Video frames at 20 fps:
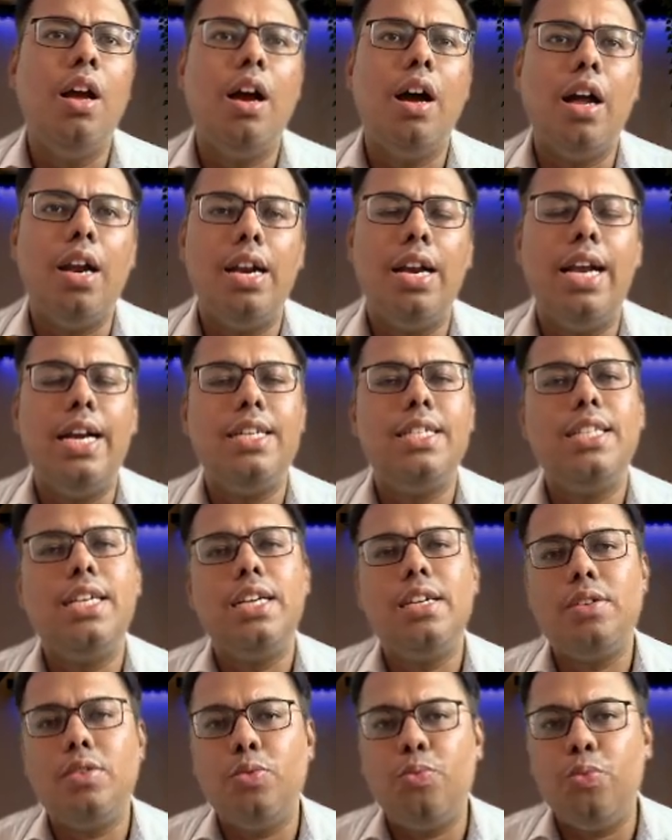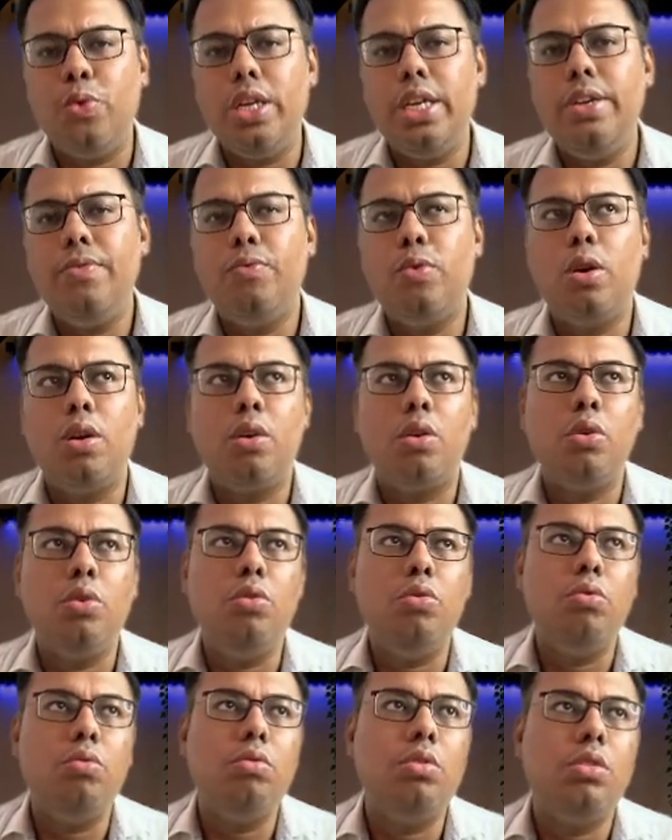Let's say we want to
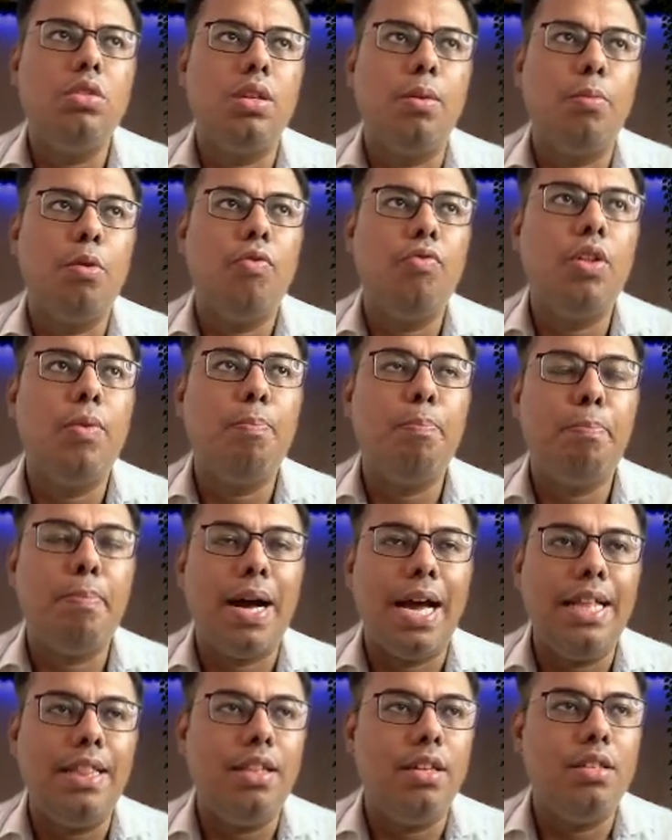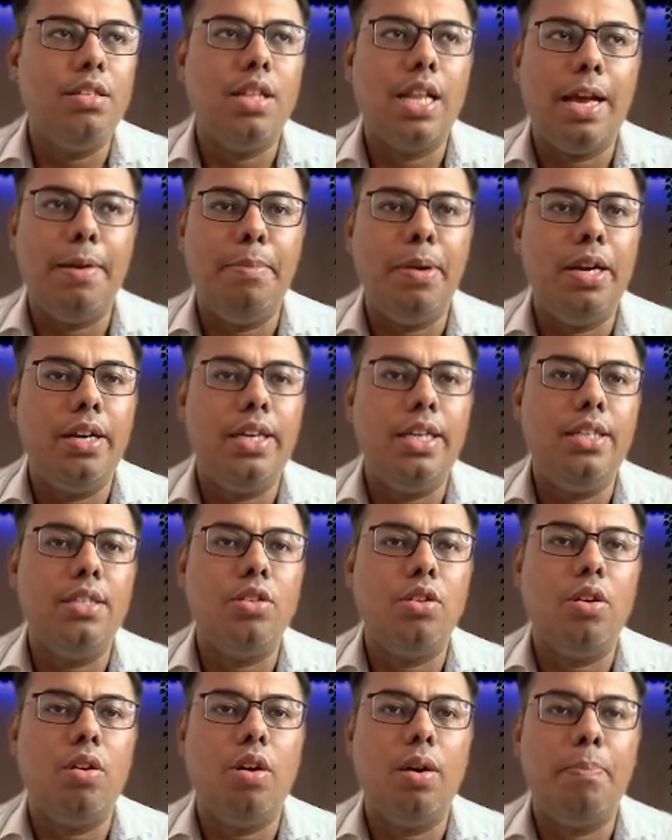use some of the Python libraries
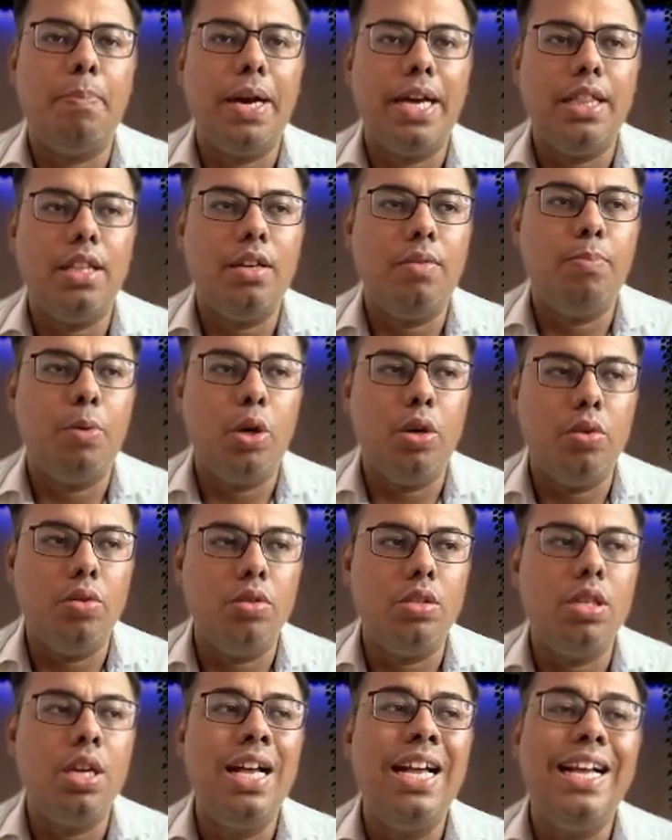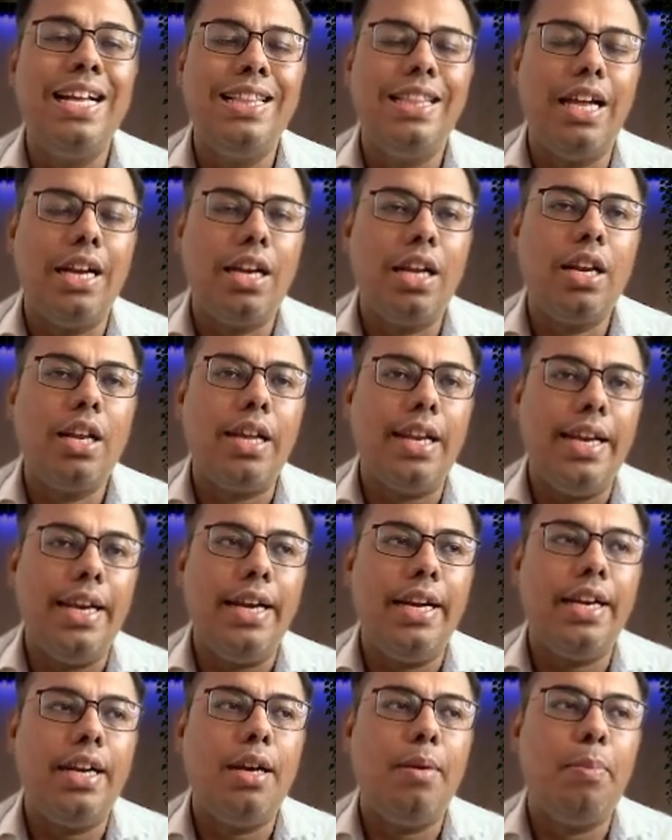or Python modules that are
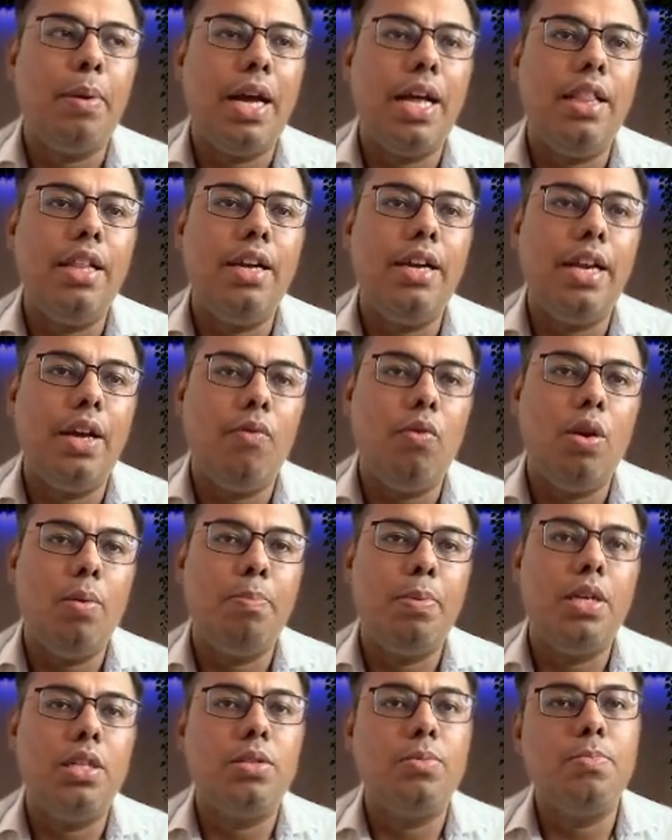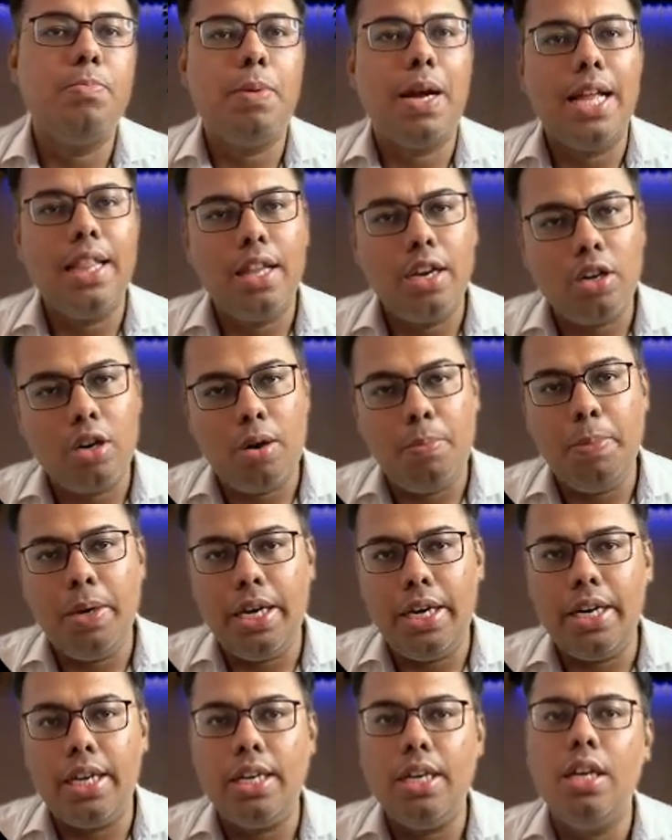created by the developers Python
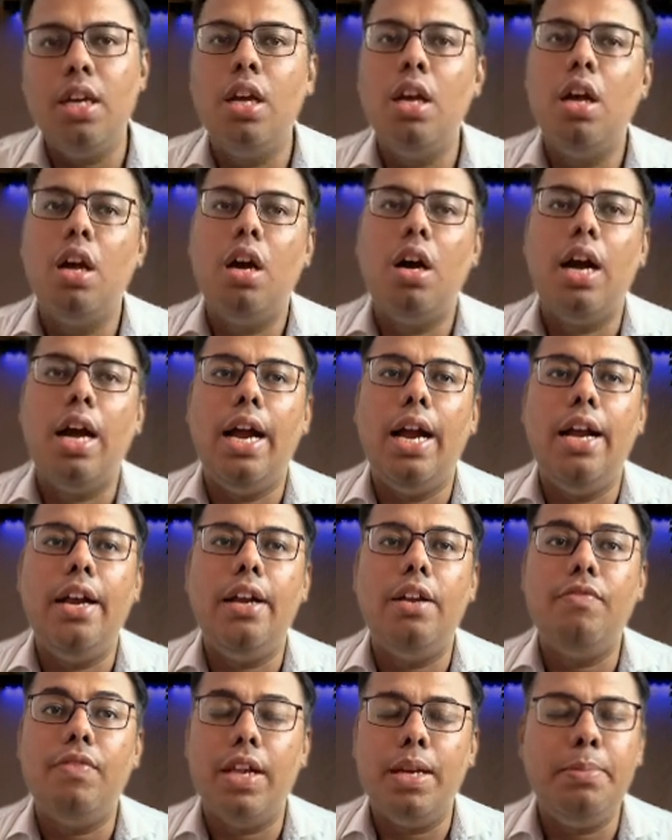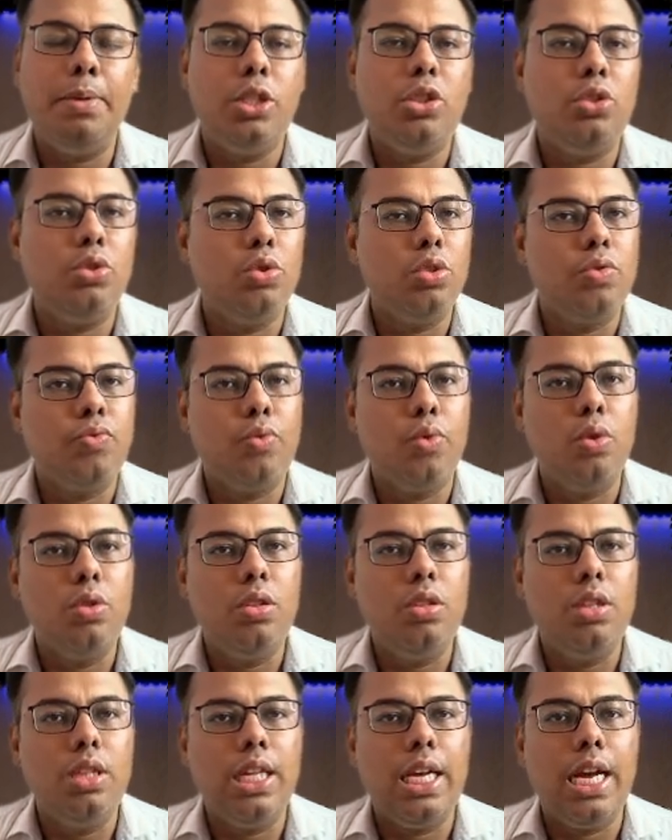community and very much
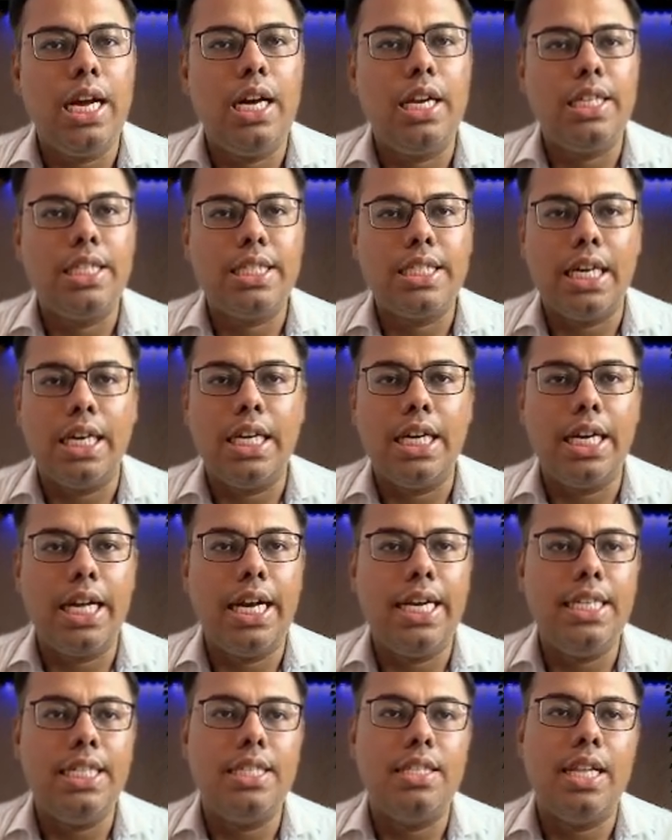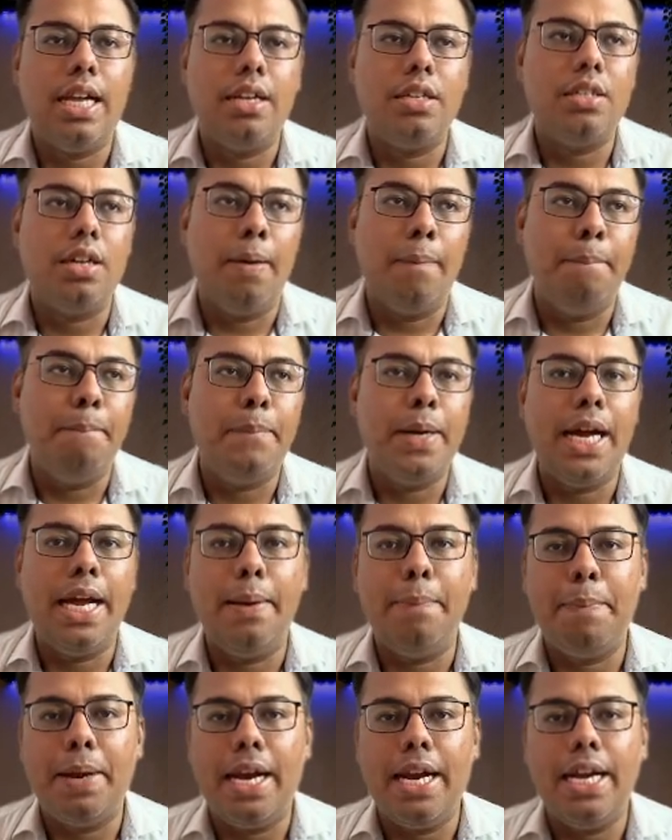useful. They are standardized like
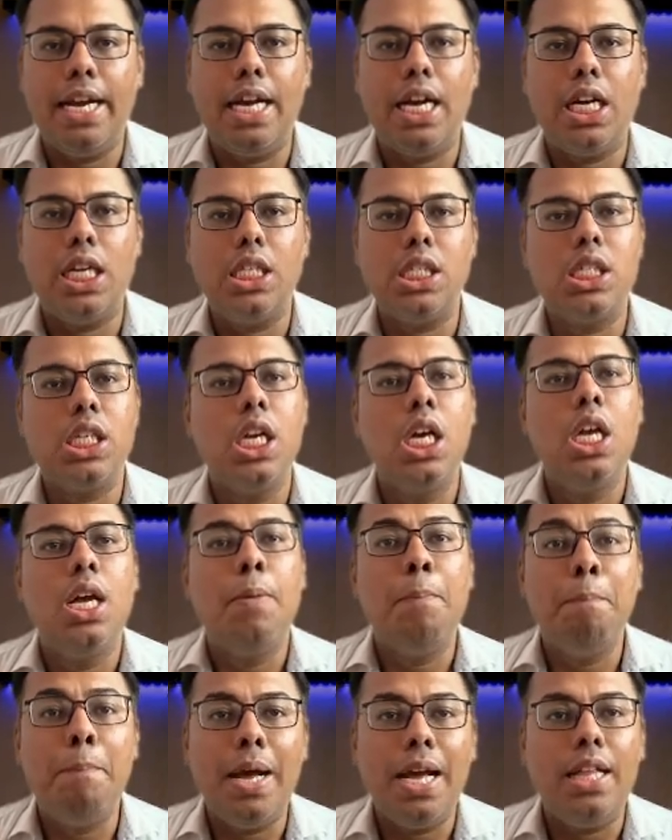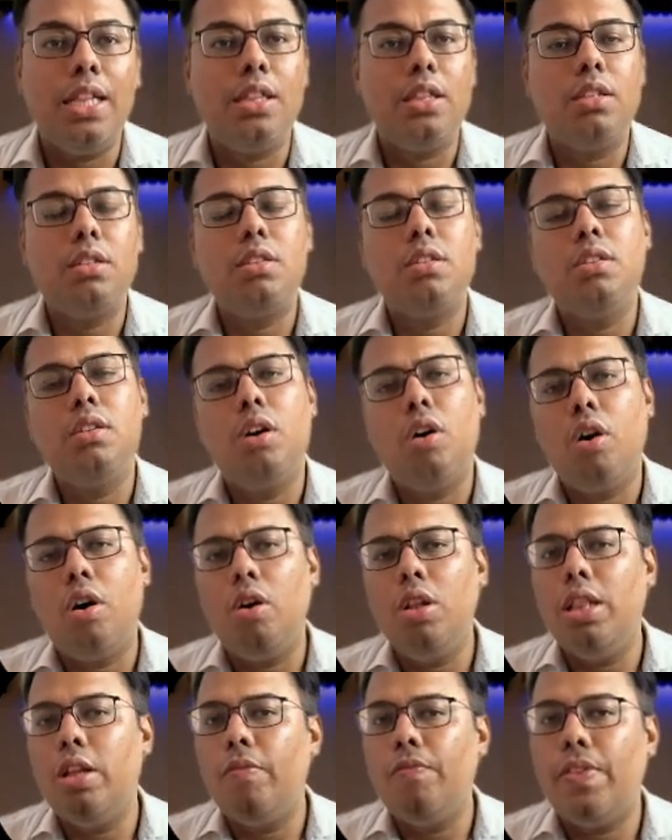NumPy, Pandas, Math,
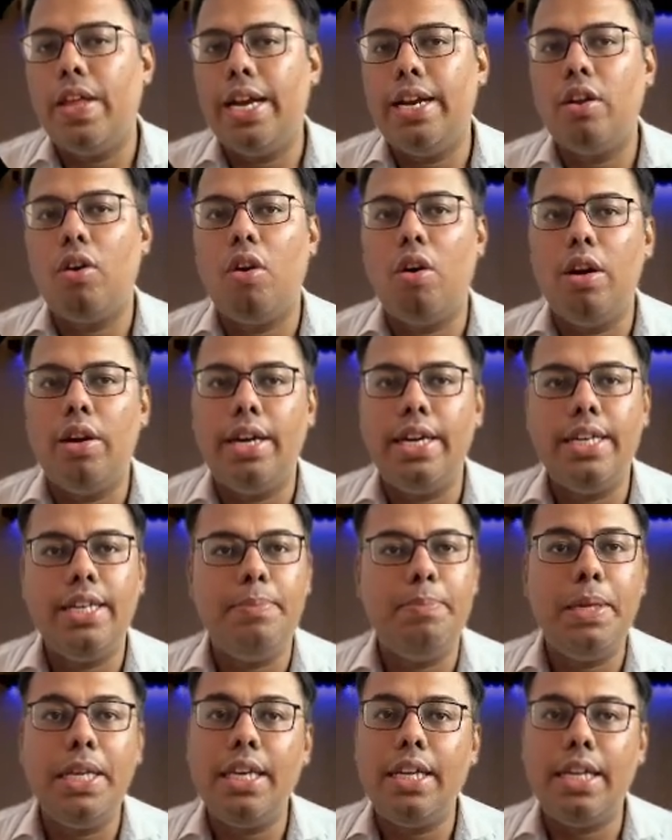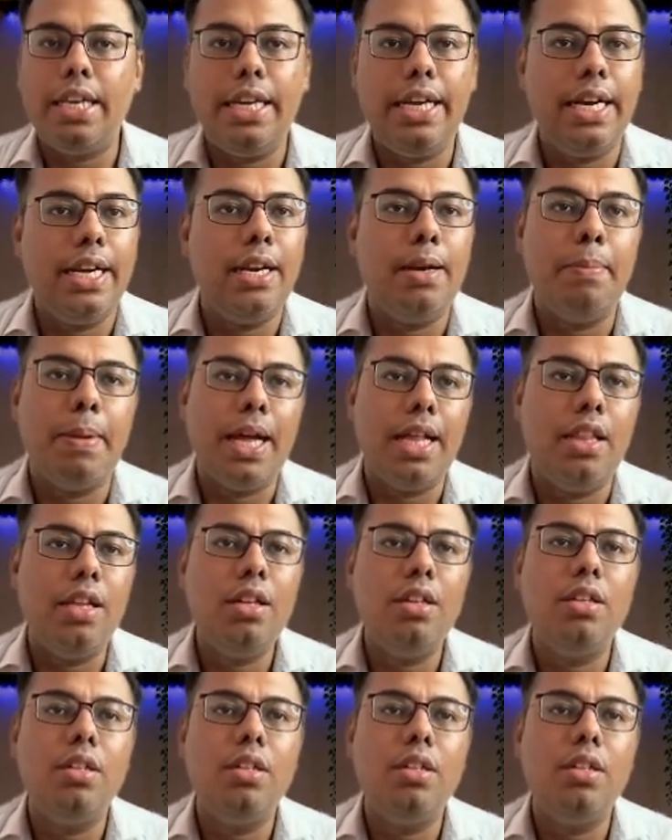all of that already been created by the